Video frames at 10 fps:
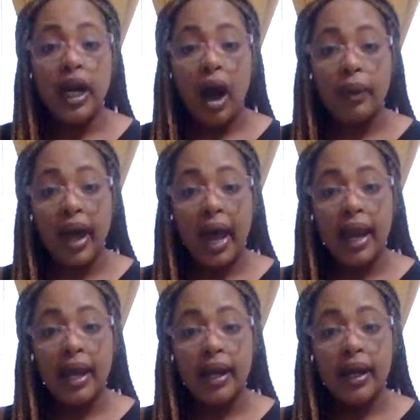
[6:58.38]

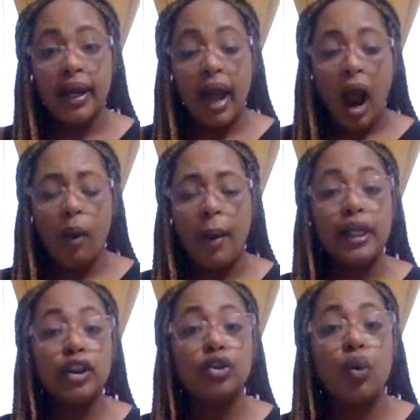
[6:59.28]
Okay, all right,
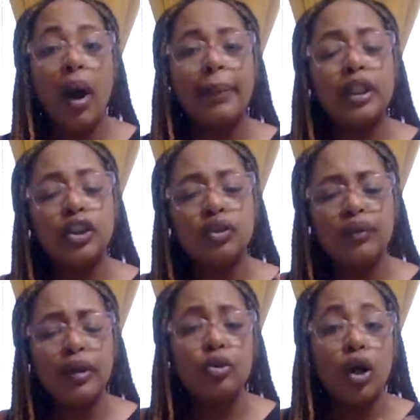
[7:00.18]
because you know why? Because
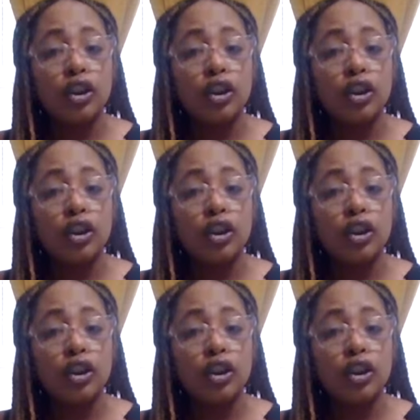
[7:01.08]
some of you are